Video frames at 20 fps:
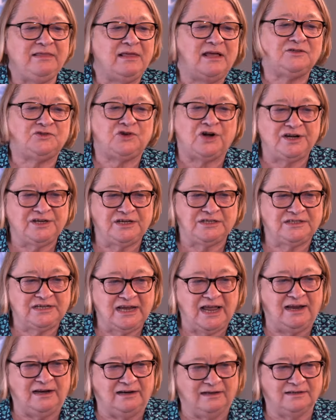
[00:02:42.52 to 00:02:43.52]
they're trying to
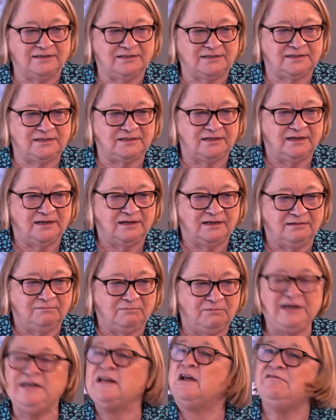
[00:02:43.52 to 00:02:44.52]
tell us
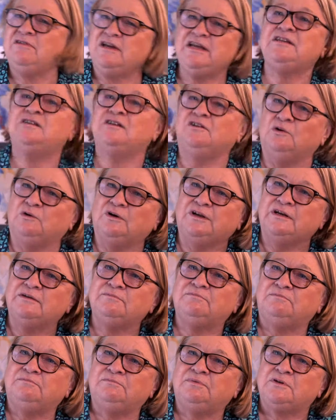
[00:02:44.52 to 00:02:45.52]
we don't need to look at
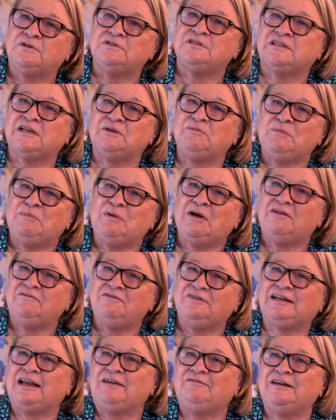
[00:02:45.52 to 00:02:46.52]
it because it's going to be
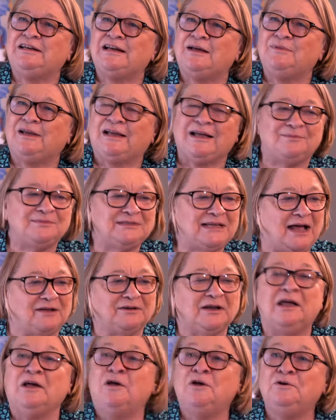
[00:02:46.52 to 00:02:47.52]
perfect every time it comes
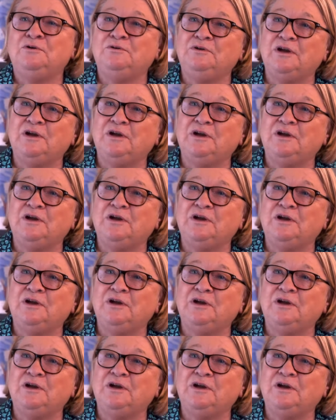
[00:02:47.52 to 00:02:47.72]
out. Who